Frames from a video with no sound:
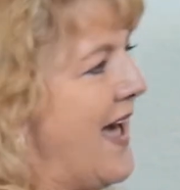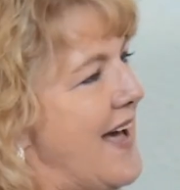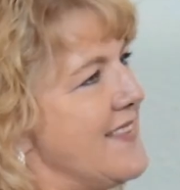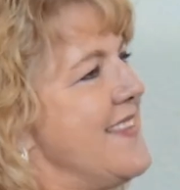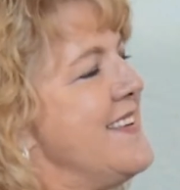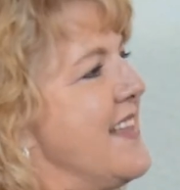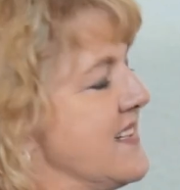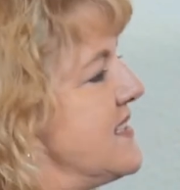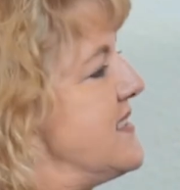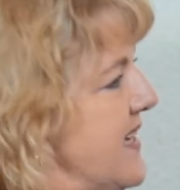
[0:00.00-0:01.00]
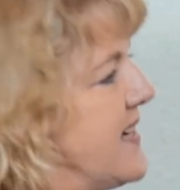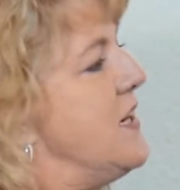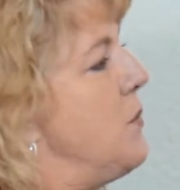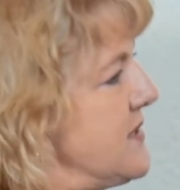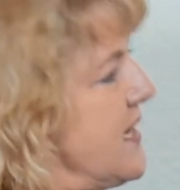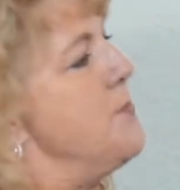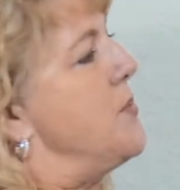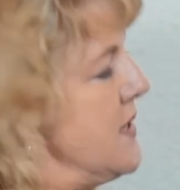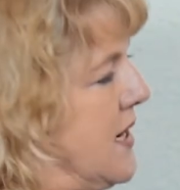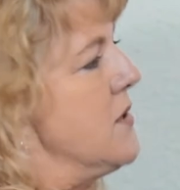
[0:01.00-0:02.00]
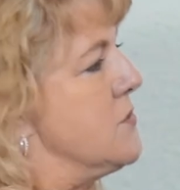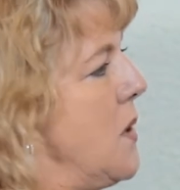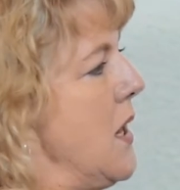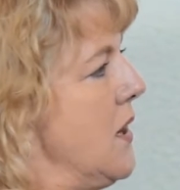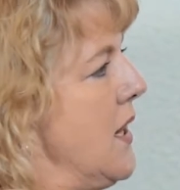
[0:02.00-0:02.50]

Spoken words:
I think that's exactly what's happening now as well.